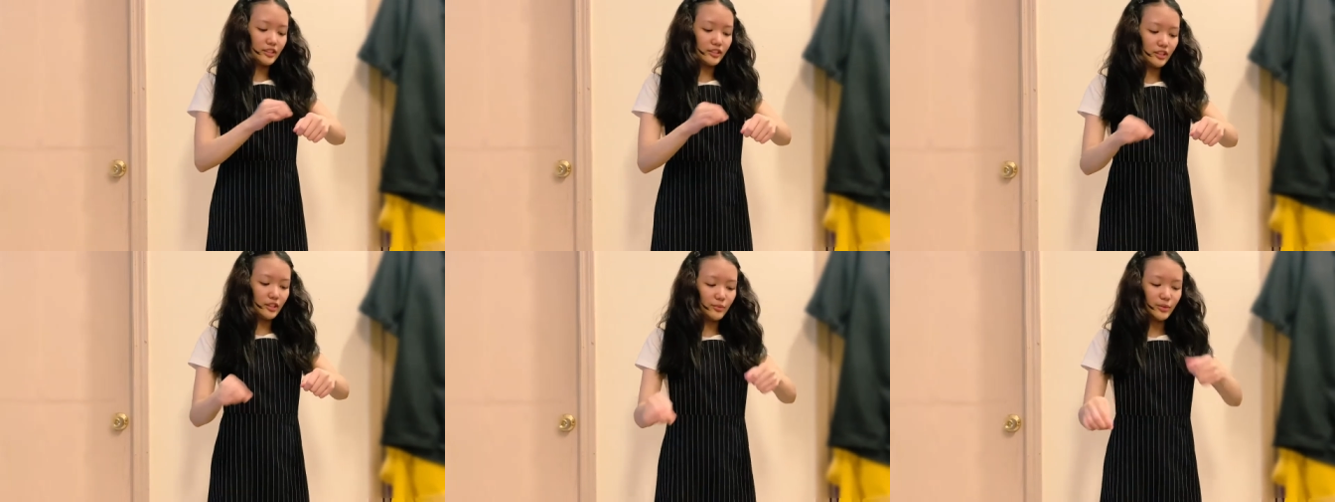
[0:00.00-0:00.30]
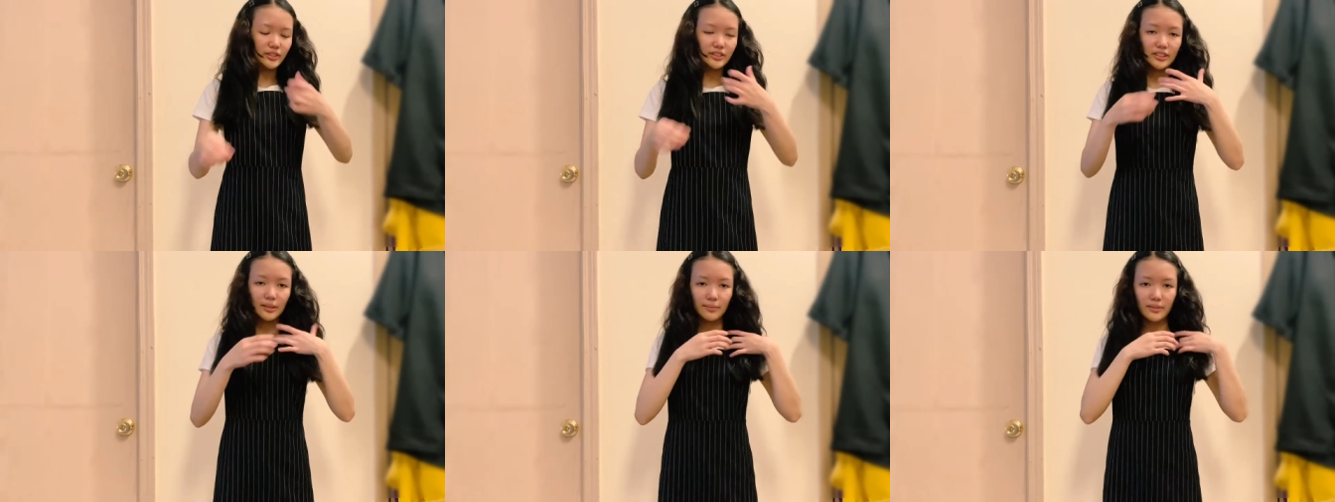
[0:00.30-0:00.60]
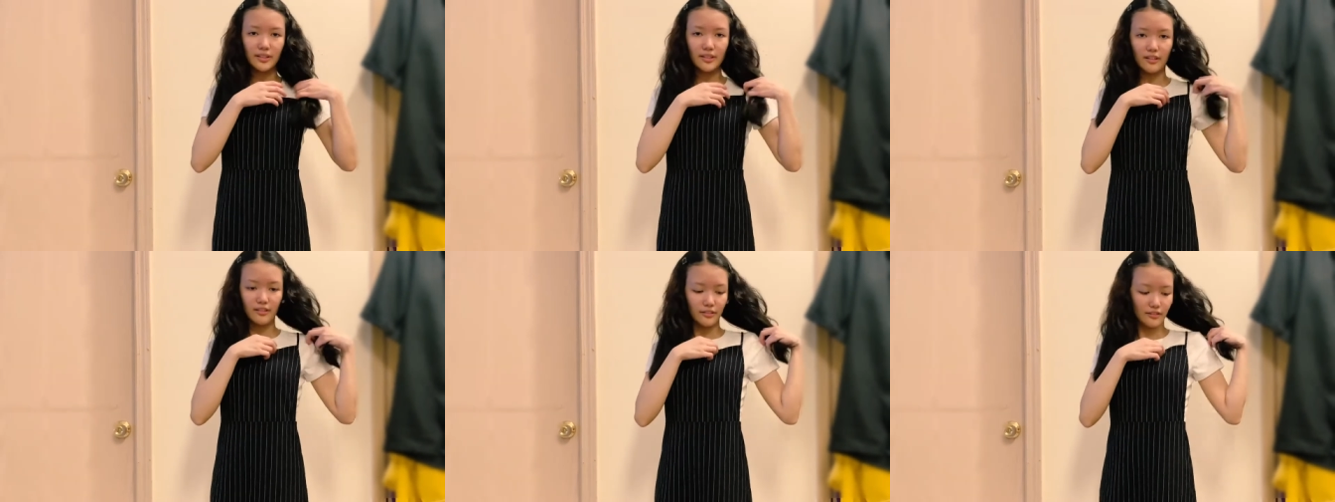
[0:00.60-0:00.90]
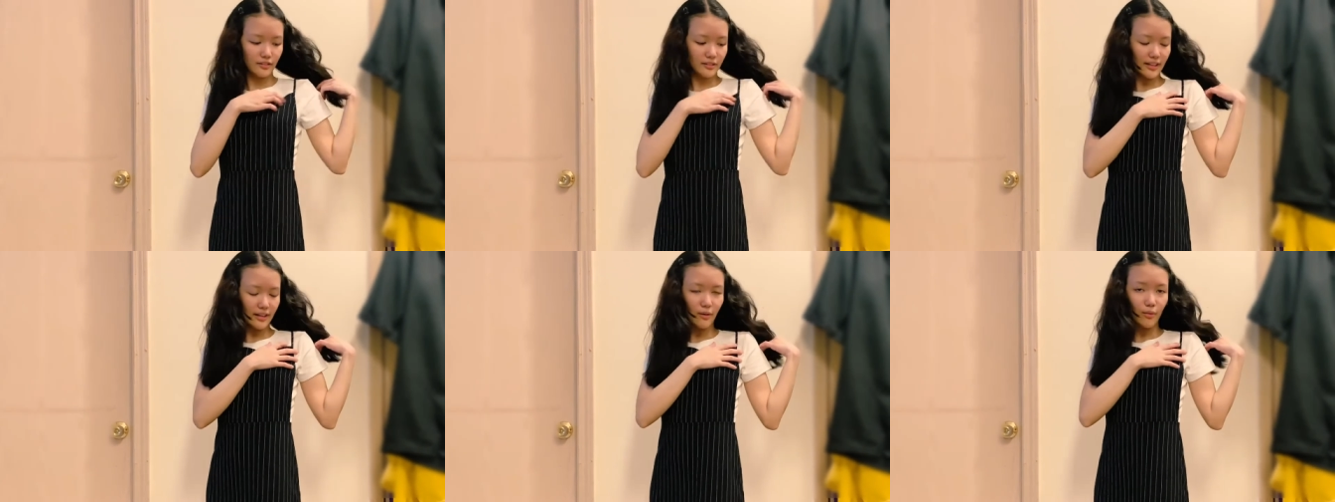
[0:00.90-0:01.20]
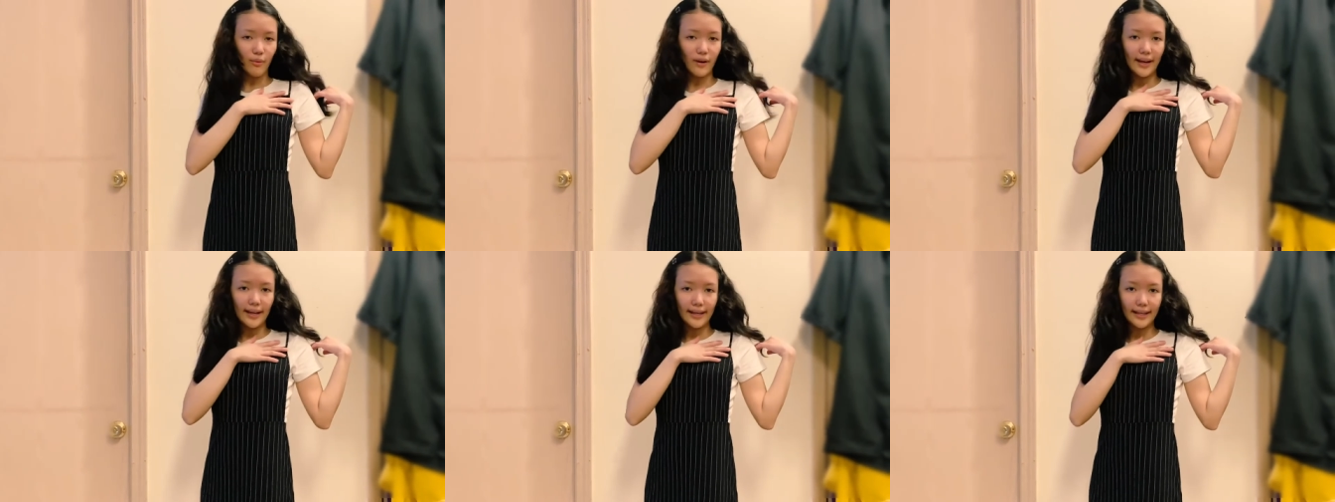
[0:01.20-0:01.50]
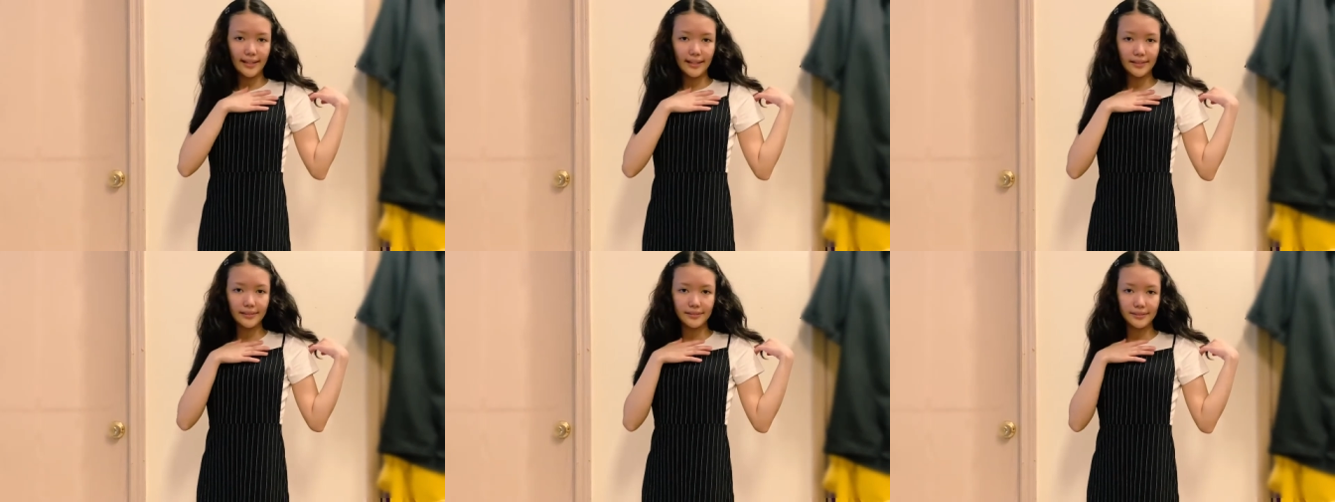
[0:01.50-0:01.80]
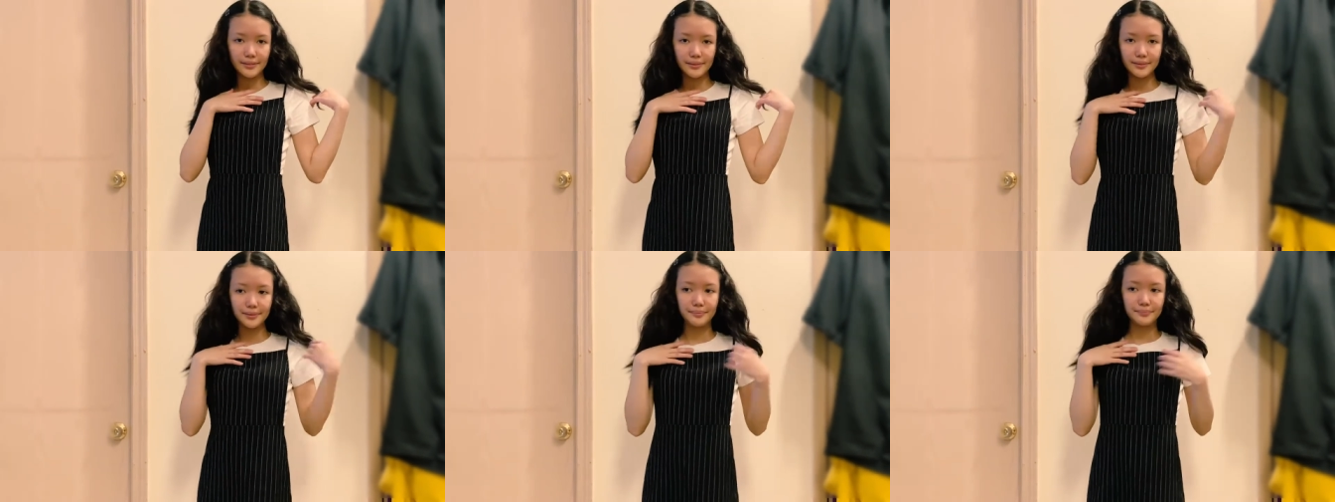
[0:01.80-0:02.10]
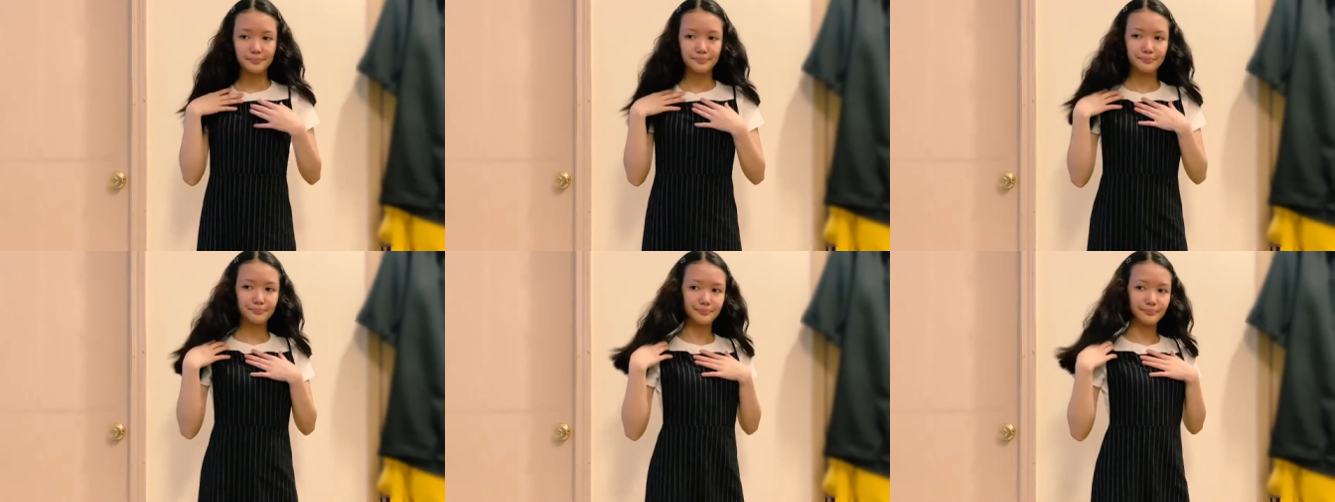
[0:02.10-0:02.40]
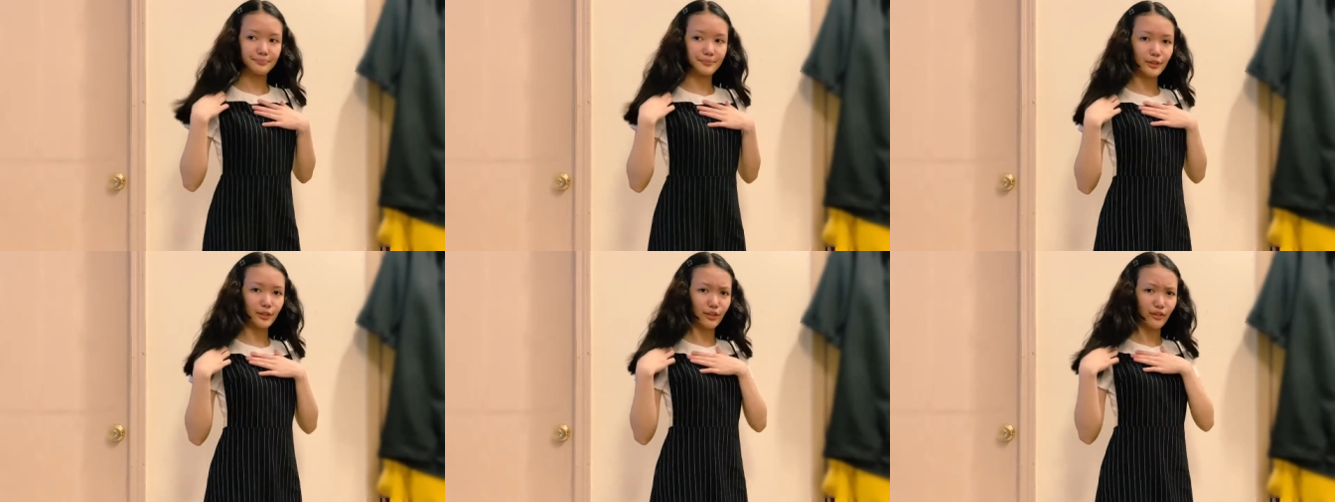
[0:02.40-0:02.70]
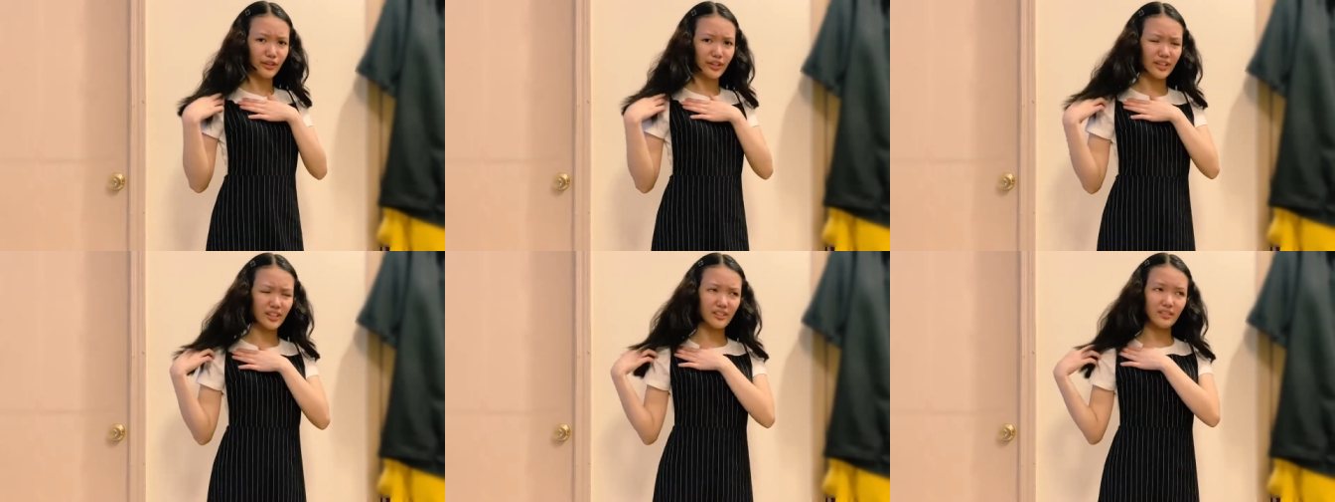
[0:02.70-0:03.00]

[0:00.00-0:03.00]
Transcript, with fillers: It looks good with something under like white. Or yeah.